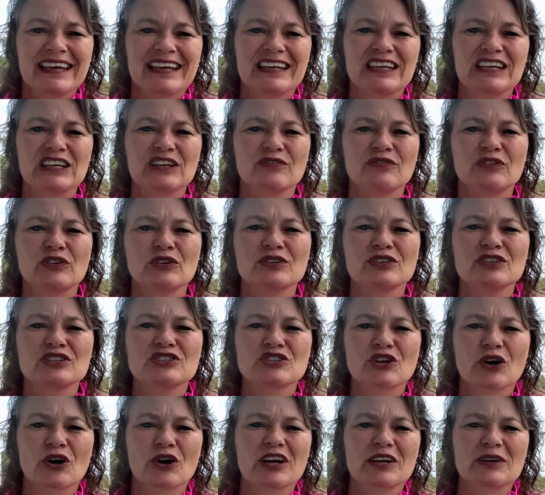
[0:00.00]
And if you
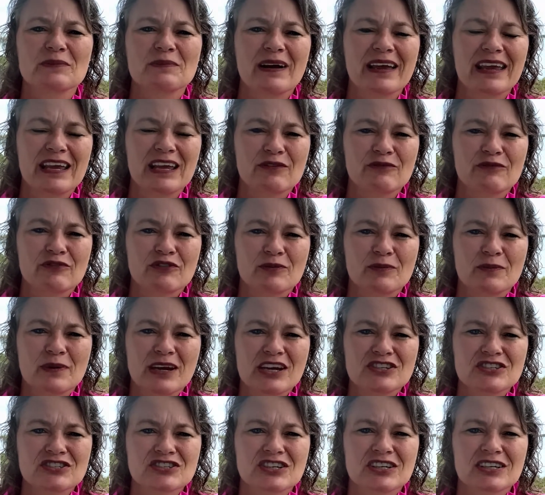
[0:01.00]
enjoyed my
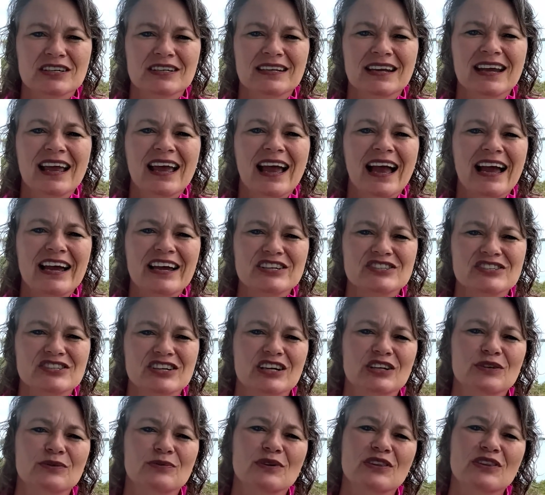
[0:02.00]
information I
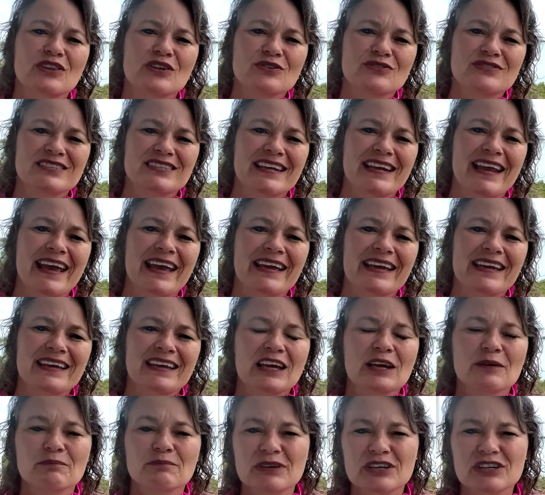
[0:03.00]
shared with you today,